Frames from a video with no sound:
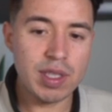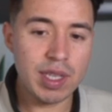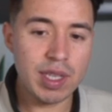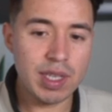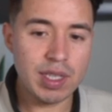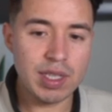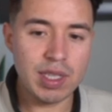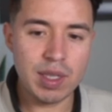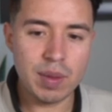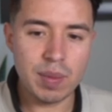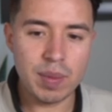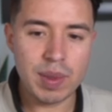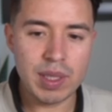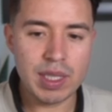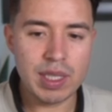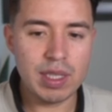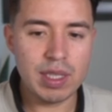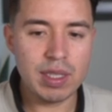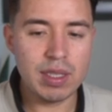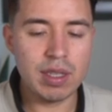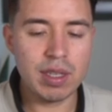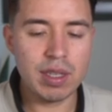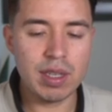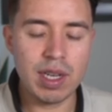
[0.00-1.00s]
GPT,
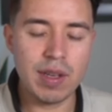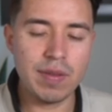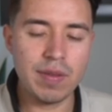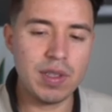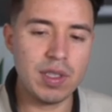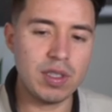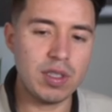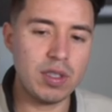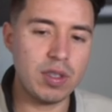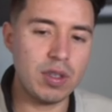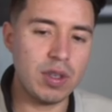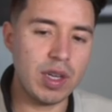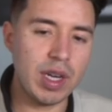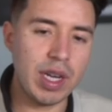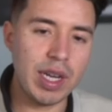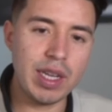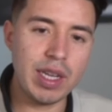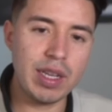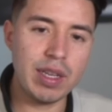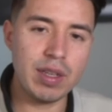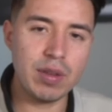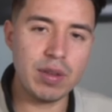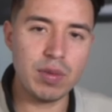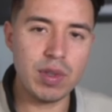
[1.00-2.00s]
you're going to have to
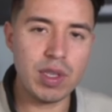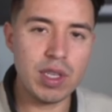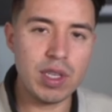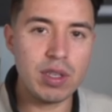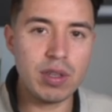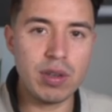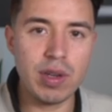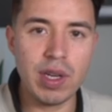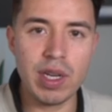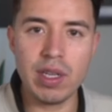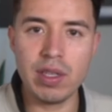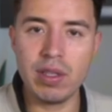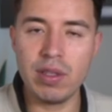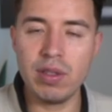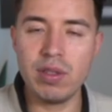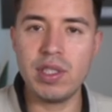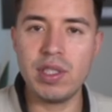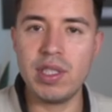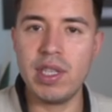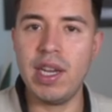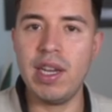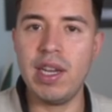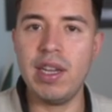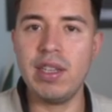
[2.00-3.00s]
train, when you create a new
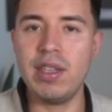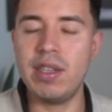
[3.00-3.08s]
chat,